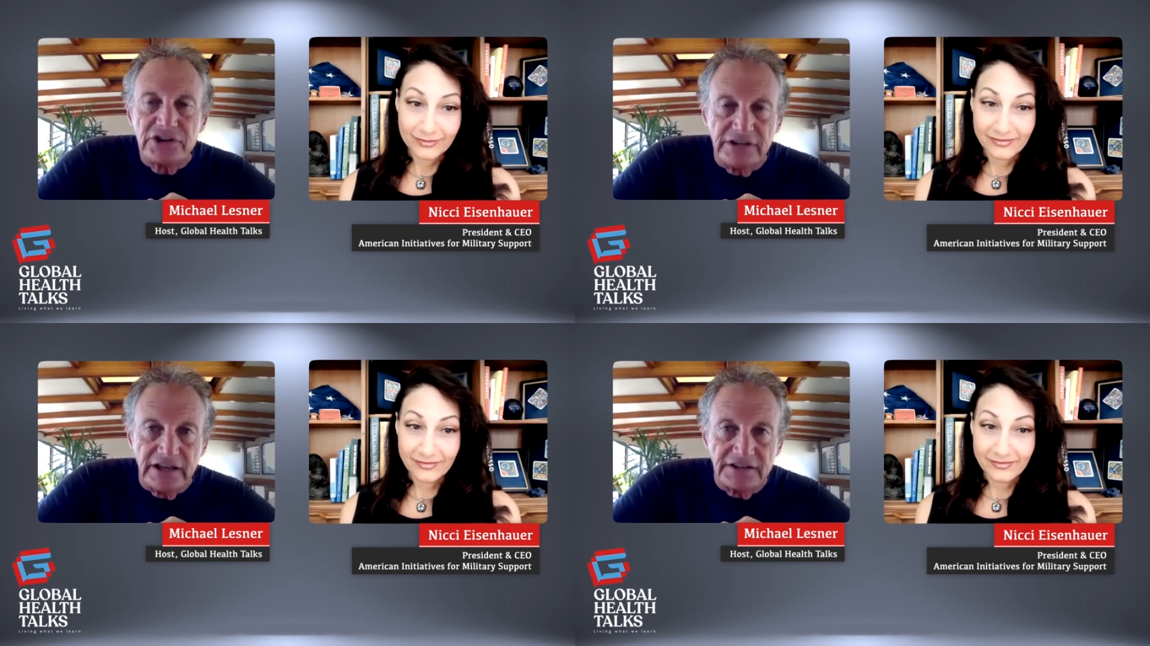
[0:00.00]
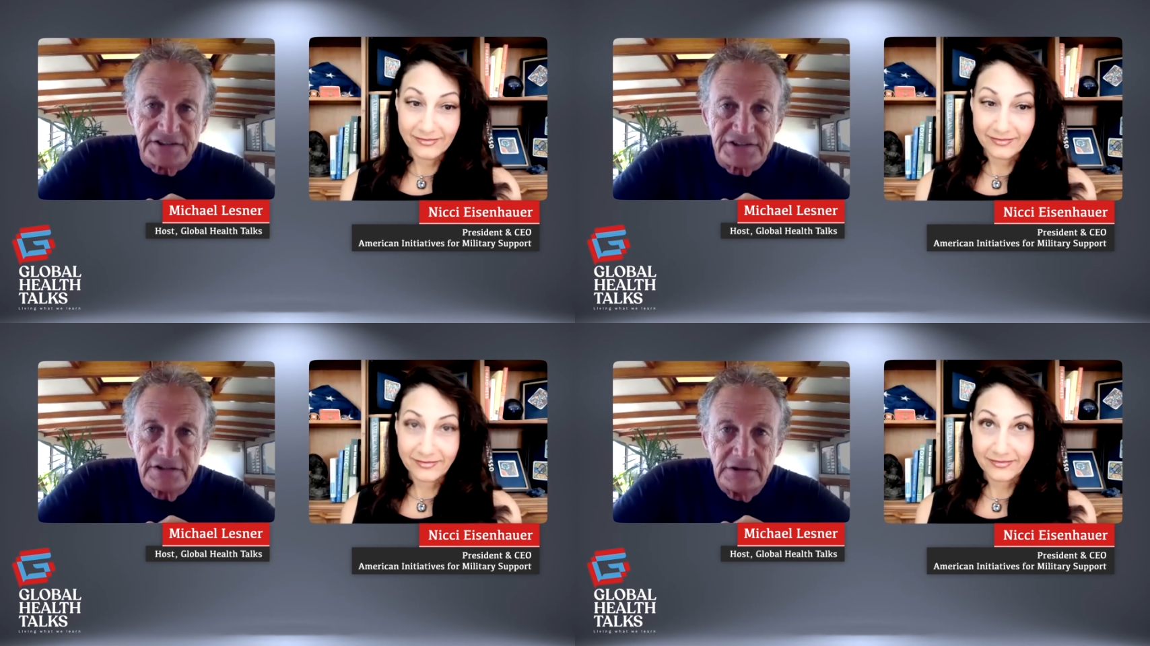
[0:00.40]

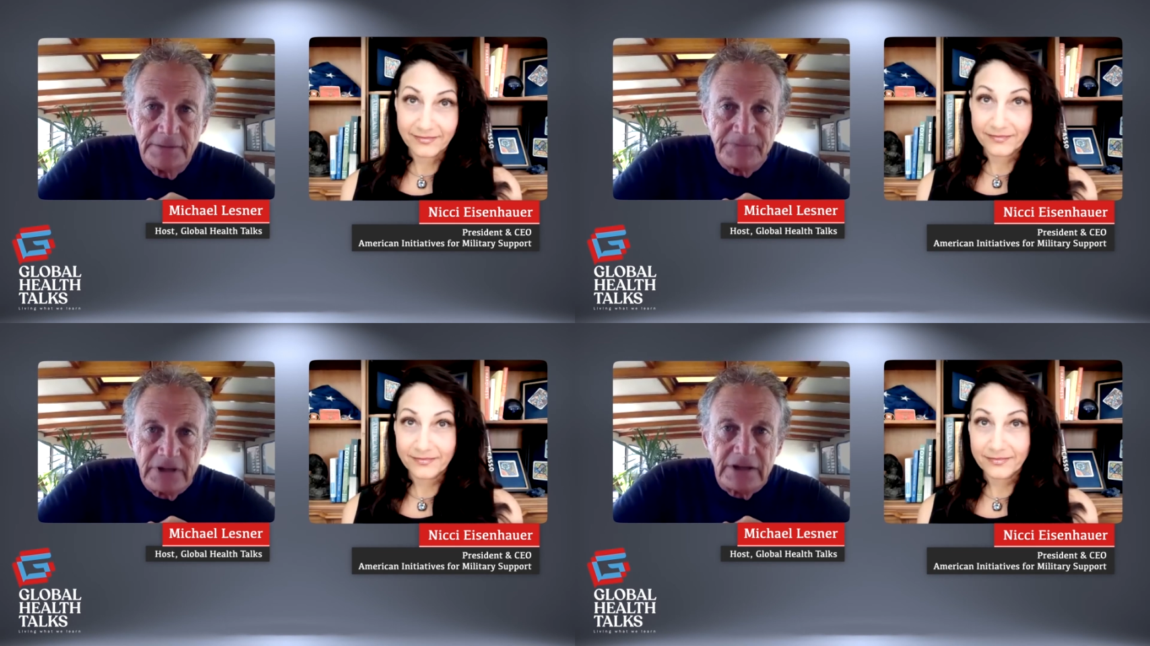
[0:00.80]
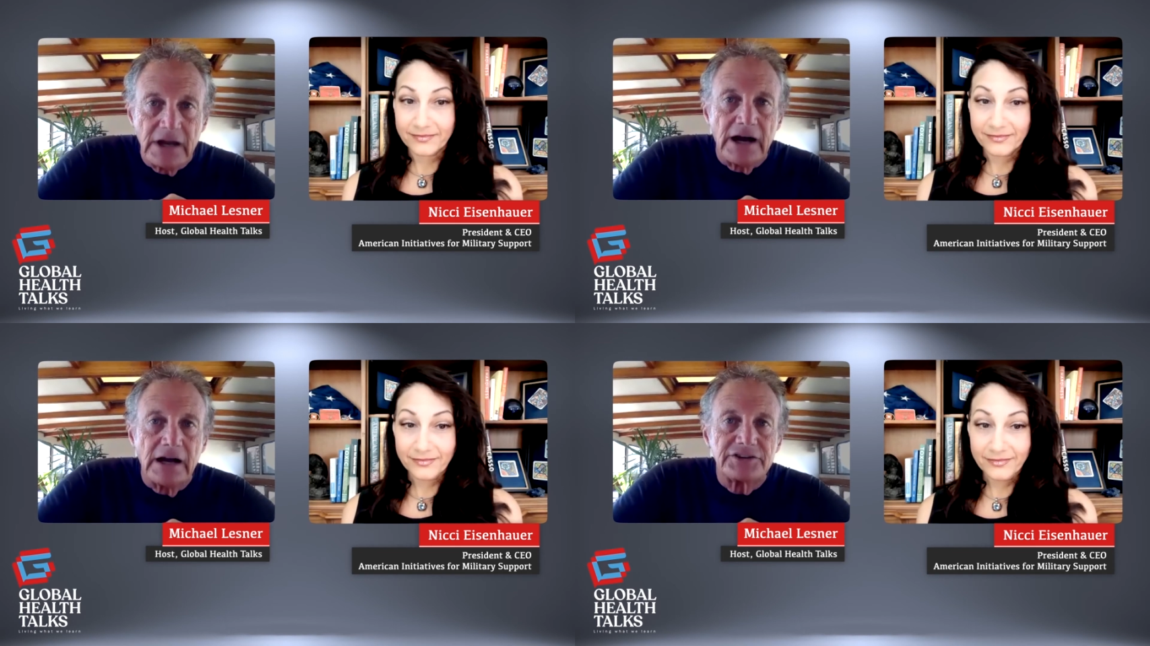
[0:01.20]
Speaker 1: is
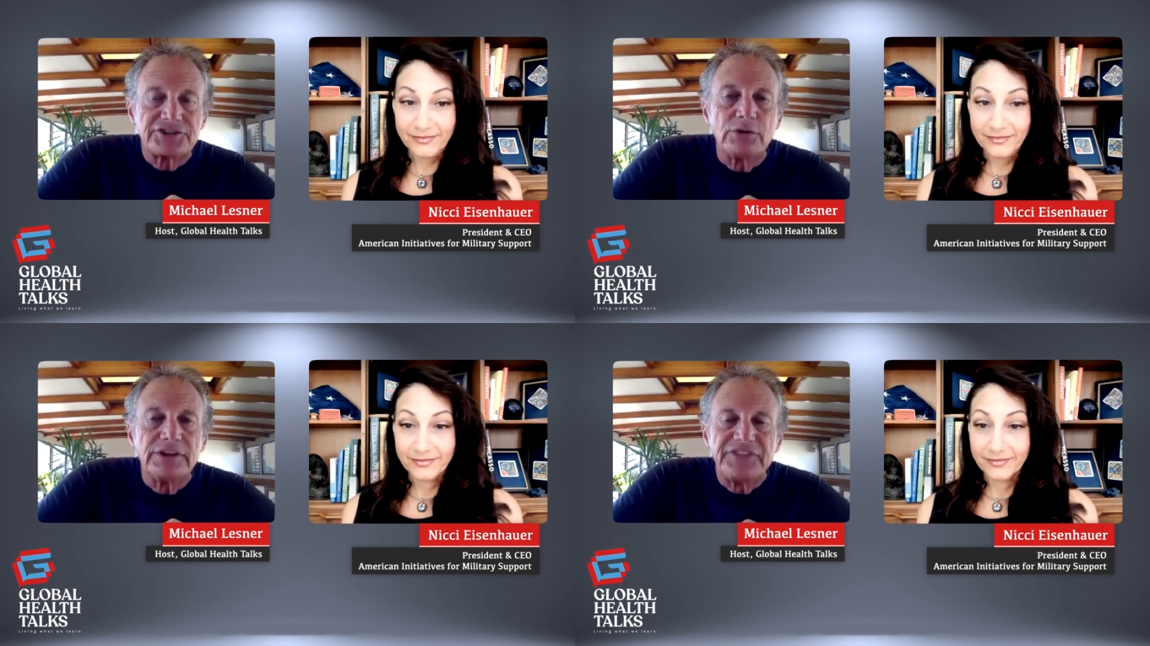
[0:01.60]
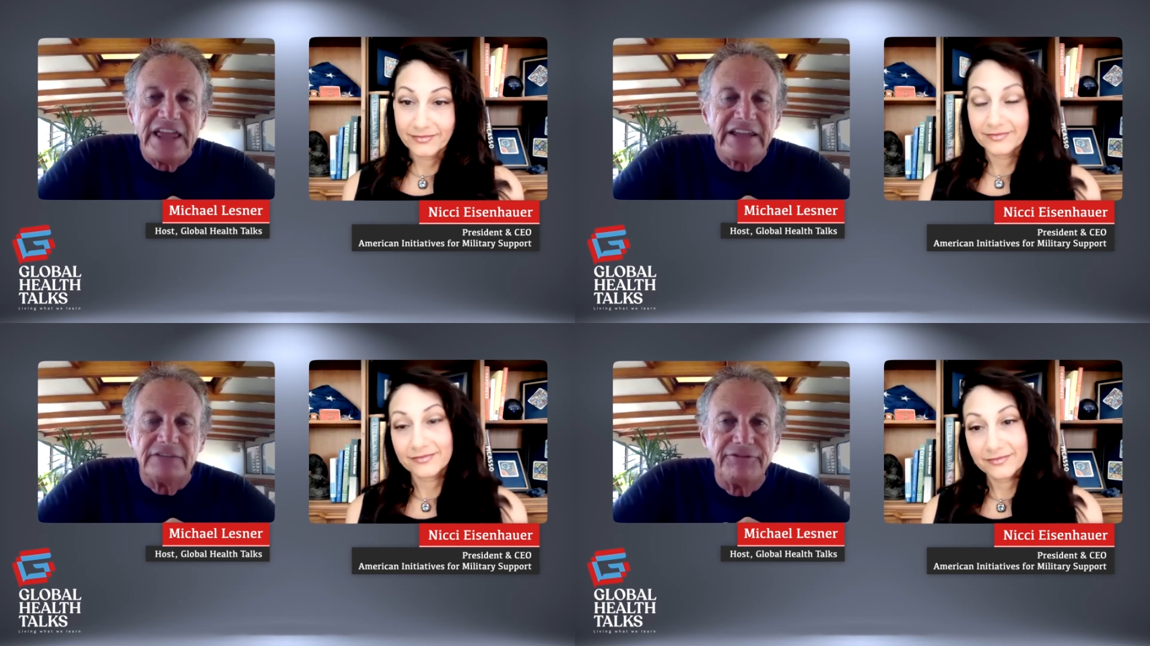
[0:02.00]
uh, so that
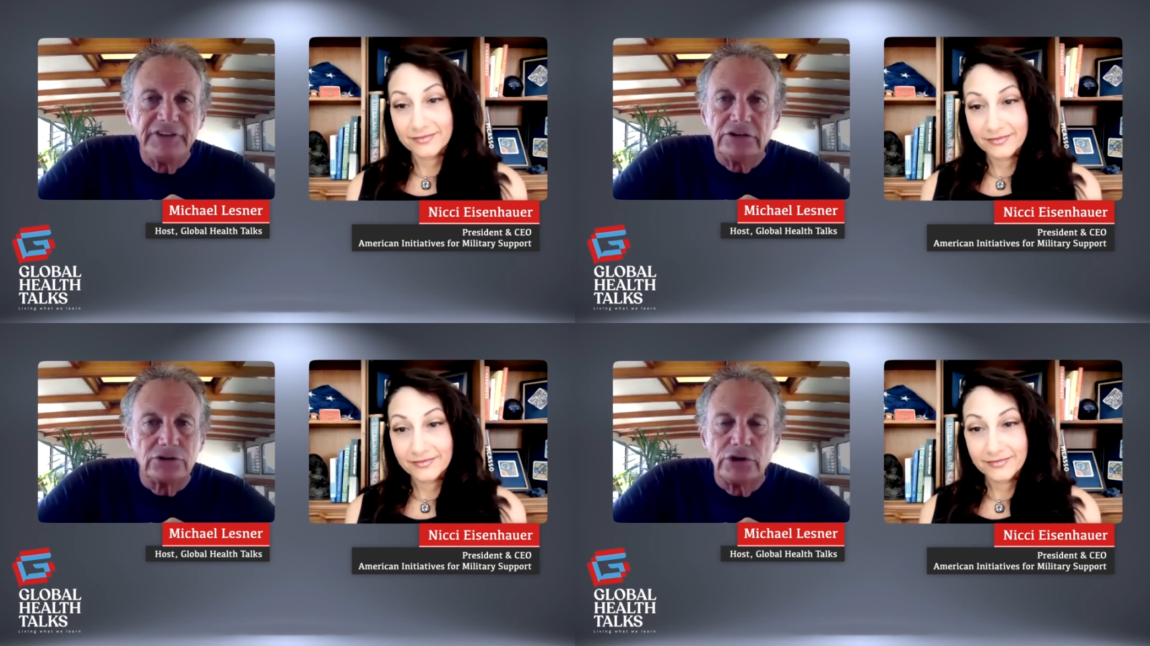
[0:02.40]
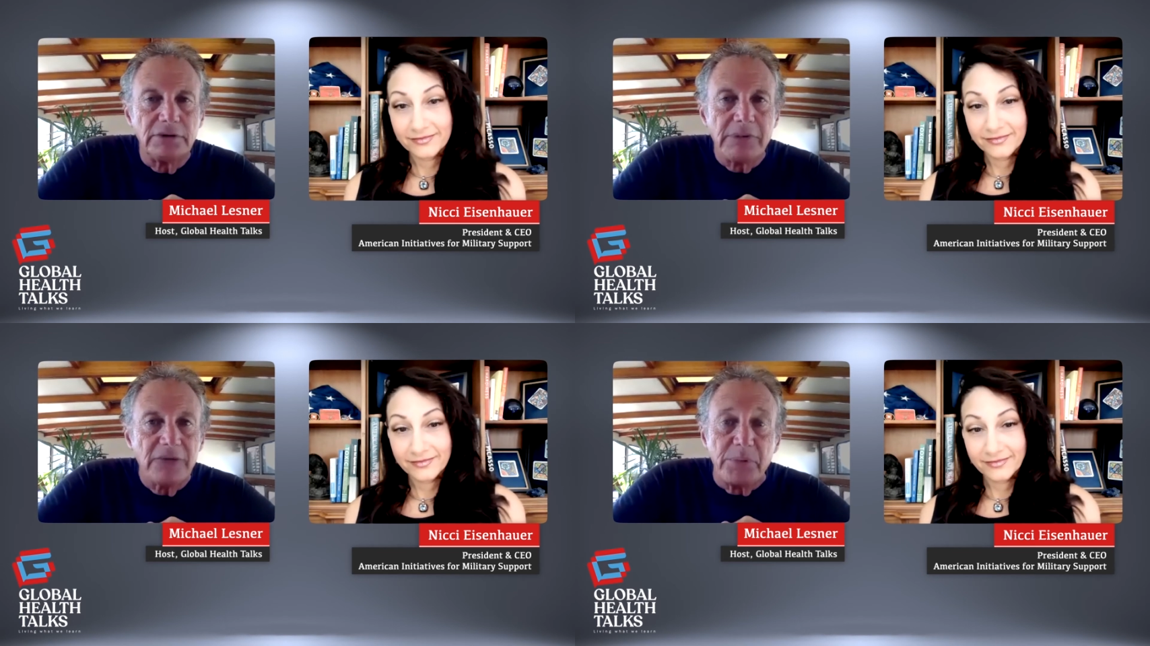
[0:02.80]
they can feel good
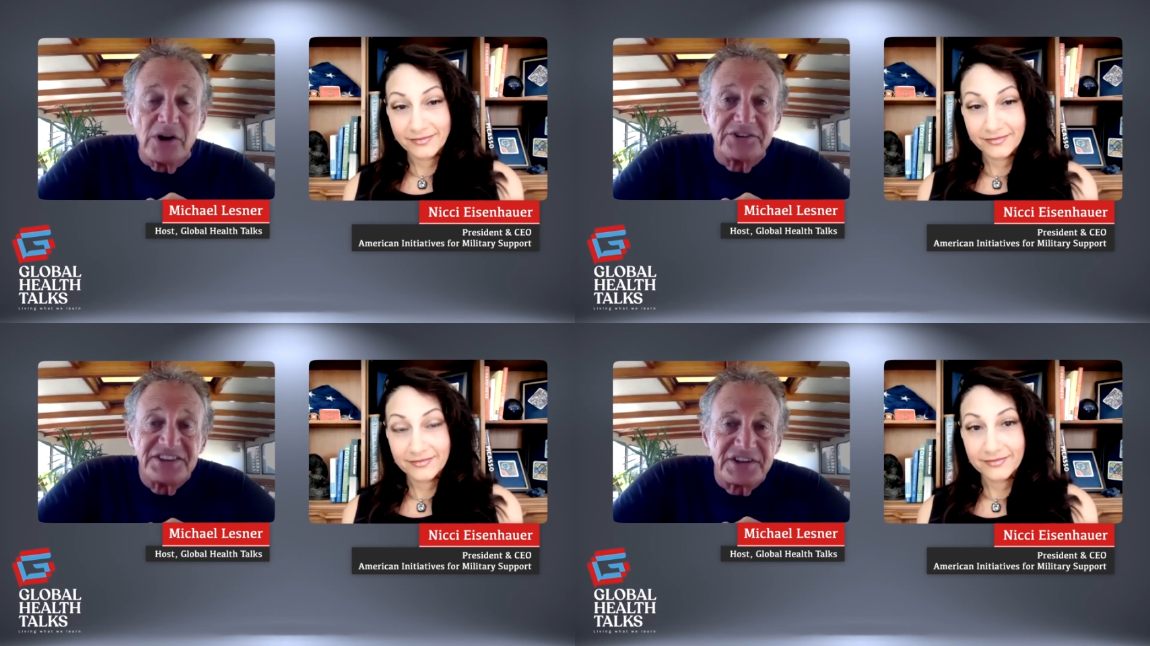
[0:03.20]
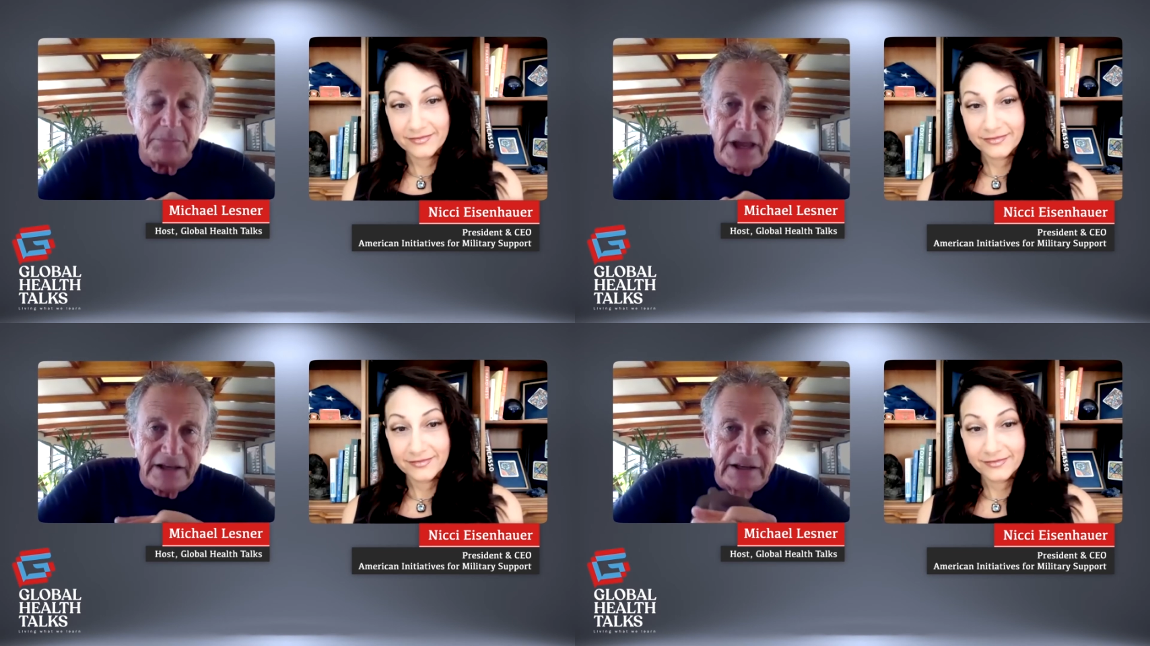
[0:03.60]
about
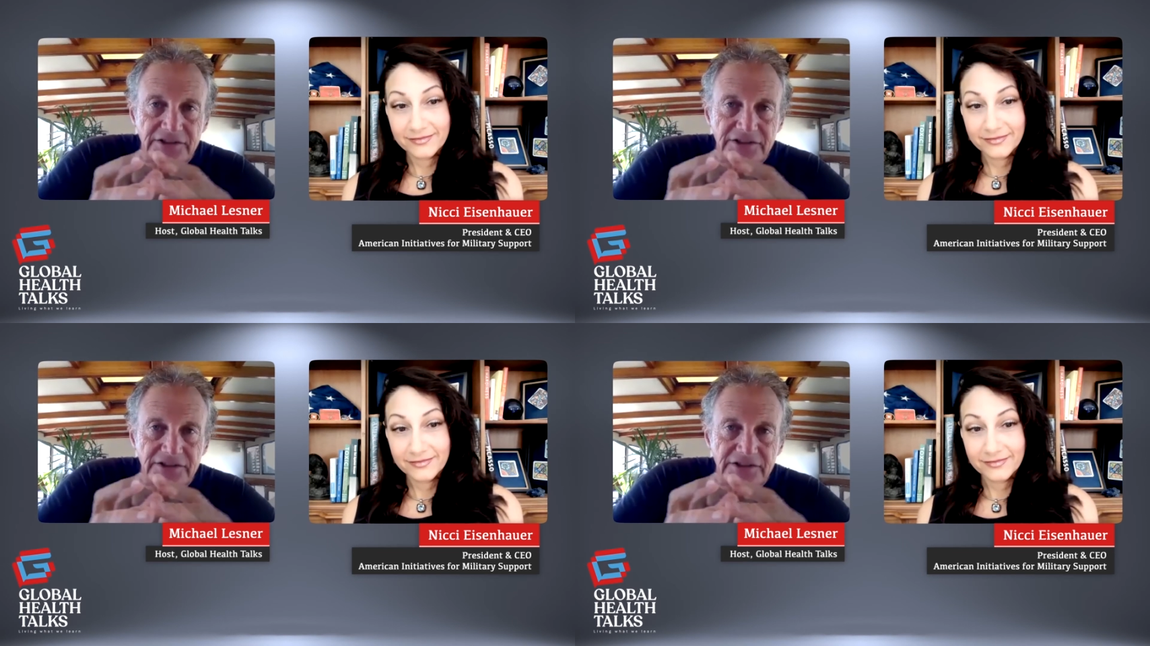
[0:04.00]
participating.